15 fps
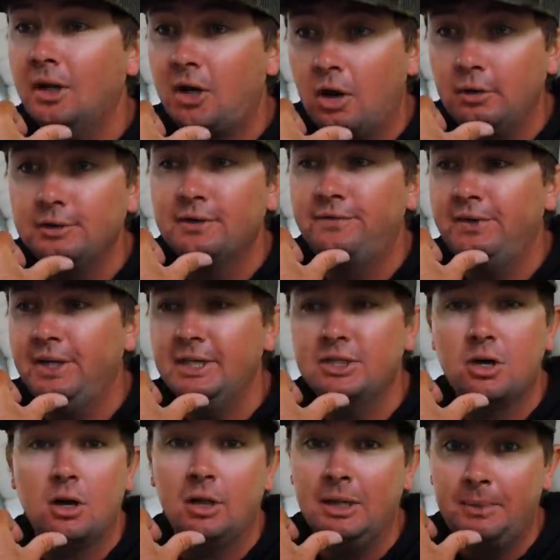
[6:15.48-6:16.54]
Caught some fish,
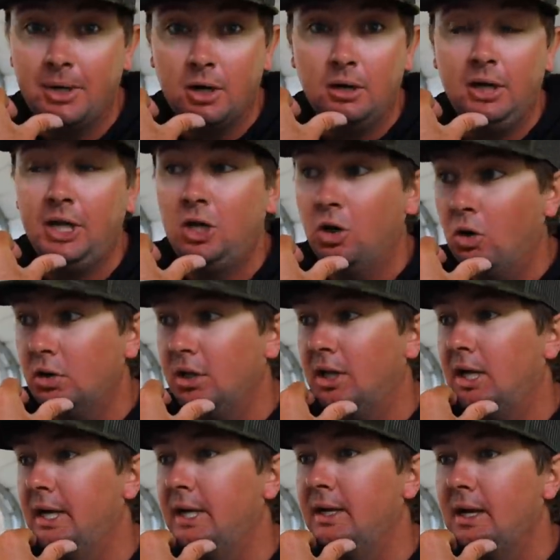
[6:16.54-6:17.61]
caught a limit early, caught a
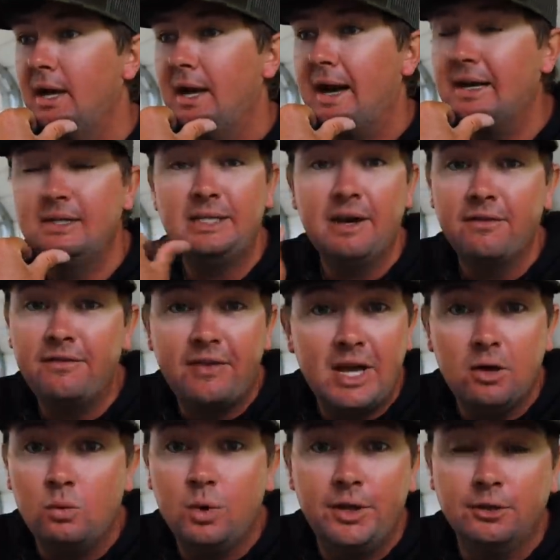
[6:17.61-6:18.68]
lot. I just never
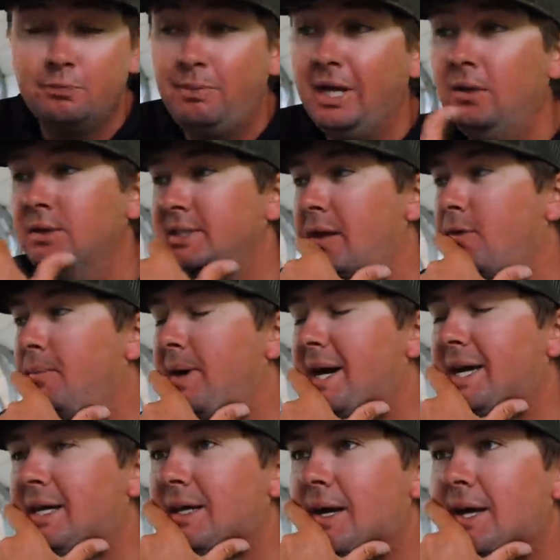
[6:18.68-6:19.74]
found one of those big ones that would
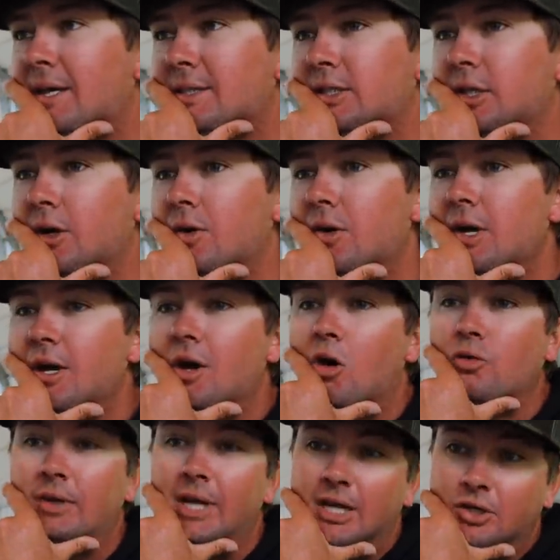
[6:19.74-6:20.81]
bite. So
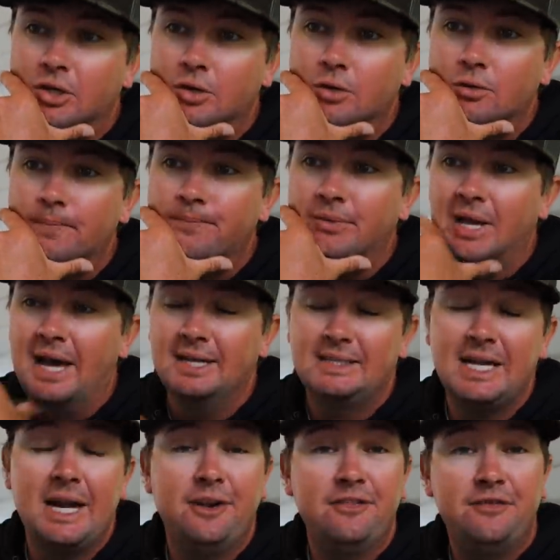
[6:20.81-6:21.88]
on day two, I
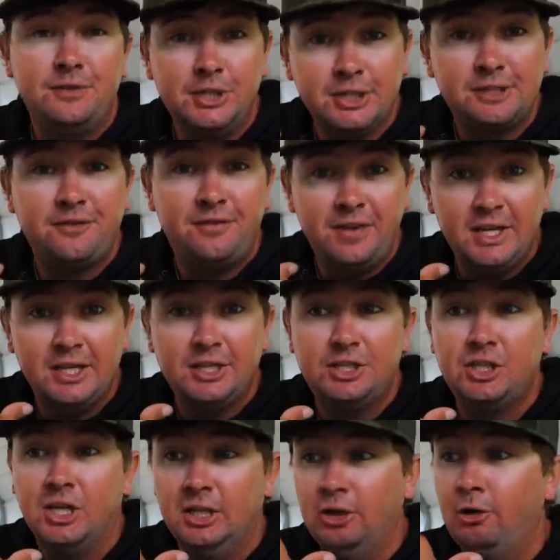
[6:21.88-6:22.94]
decided to just
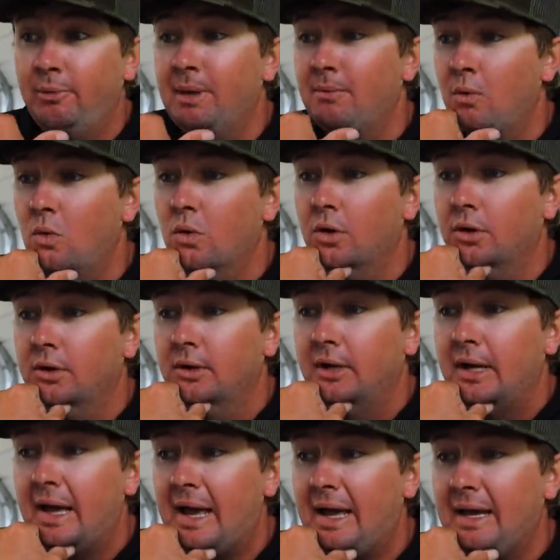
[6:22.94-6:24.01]
fish a little bit more
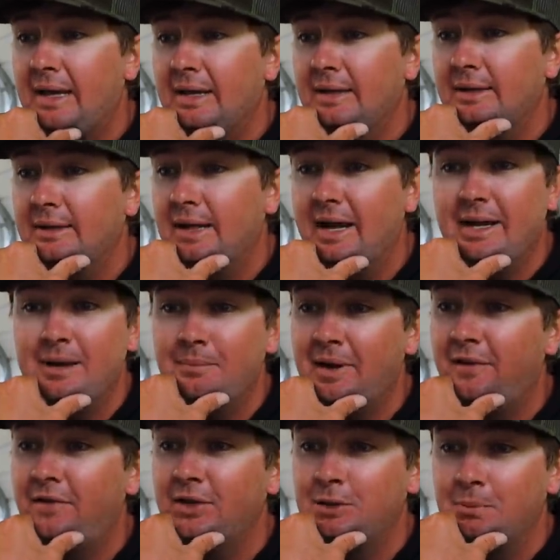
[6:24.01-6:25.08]
and I didn't
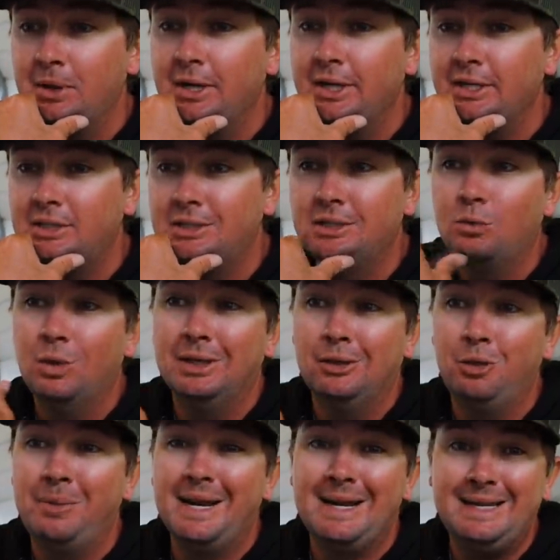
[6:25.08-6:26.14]
bed fish much. What
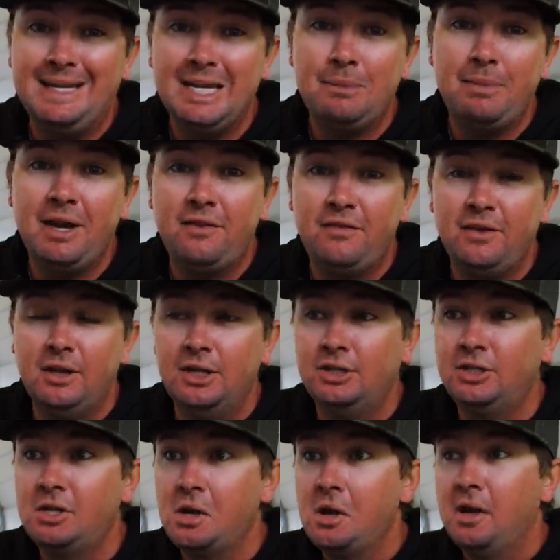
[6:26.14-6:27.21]
little bit I did bed
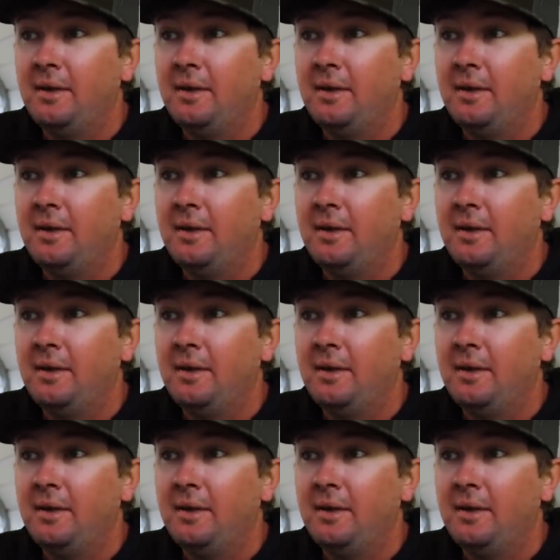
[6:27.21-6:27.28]
fish,